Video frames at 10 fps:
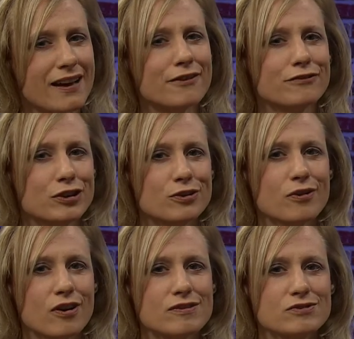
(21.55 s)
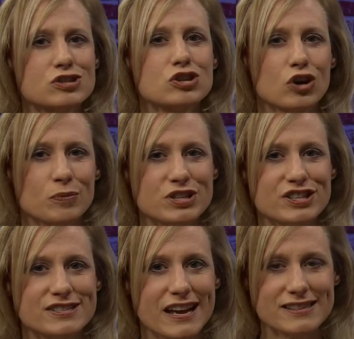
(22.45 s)
Quite a few
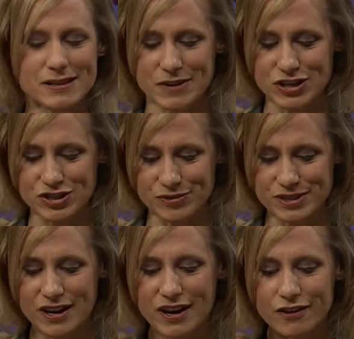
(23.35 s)
skirmishes and some issues.